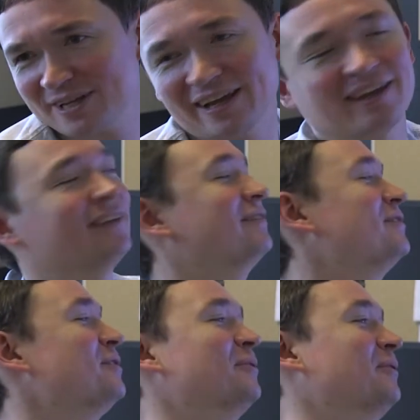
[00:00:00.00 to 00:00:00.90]
I can
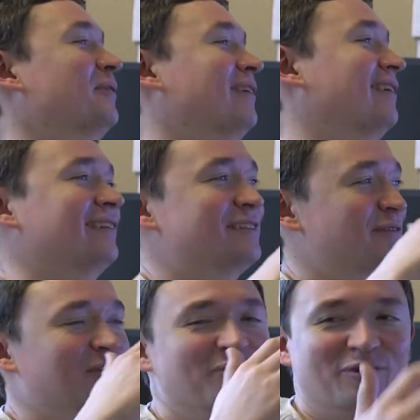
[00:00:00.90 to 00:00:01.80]
do
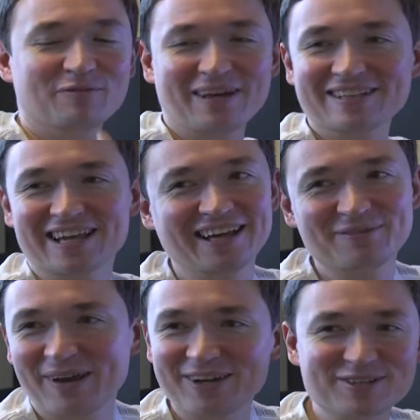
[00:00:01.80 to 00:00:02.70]
different movements,
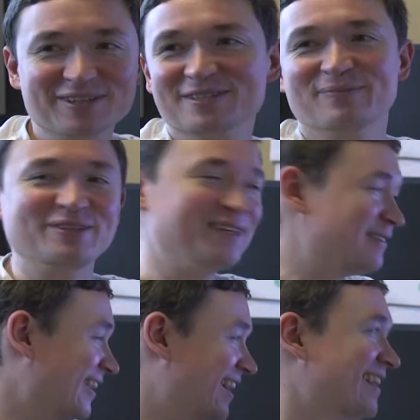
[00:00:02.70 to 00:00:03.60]
animations,
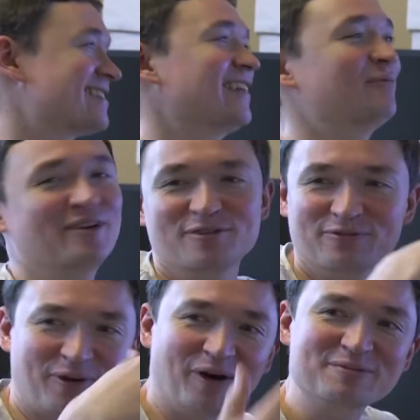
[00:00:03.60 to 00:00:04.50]
materials, add a bunch
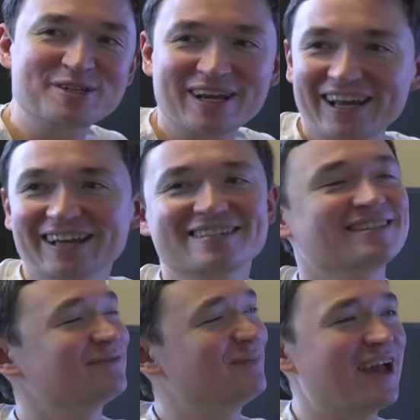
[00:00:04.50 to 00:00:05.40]
of
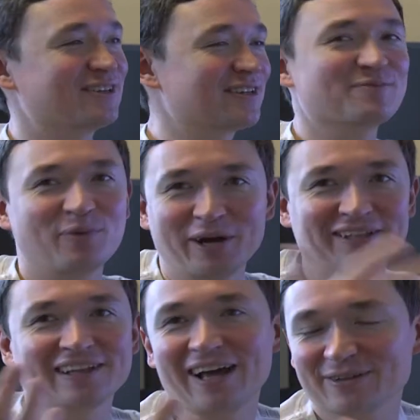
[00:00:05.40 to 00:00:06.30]
objects, meshes,
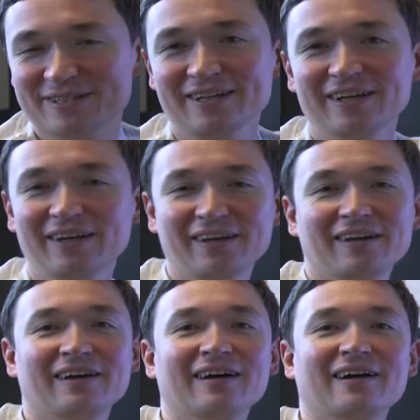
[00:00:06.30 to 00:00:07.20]
point clouds.
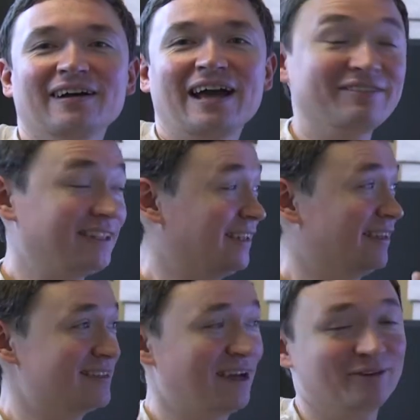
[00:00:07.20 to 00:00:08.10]

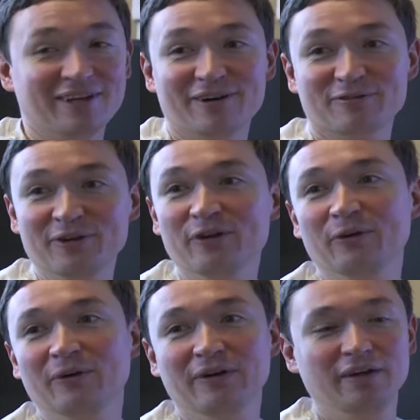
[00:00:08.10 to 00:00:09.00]
Everything is out there for
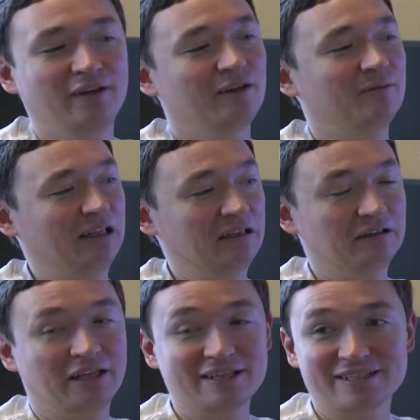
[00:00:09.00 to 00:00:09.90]
you. But
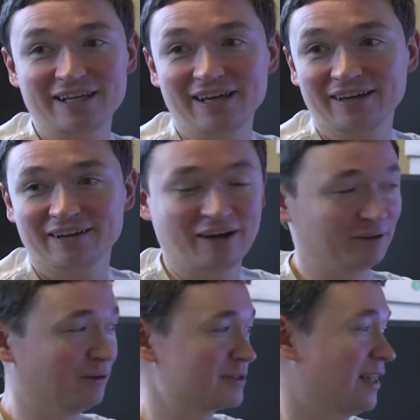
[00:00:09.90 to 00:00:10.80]
let's see how
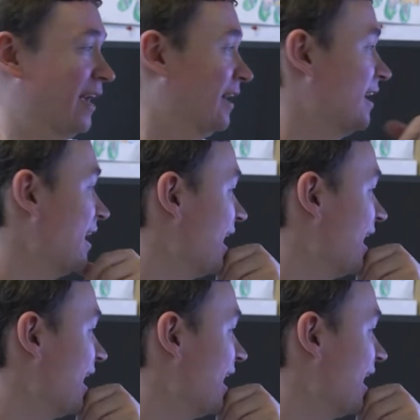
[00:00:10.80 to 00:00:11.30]
it looks like.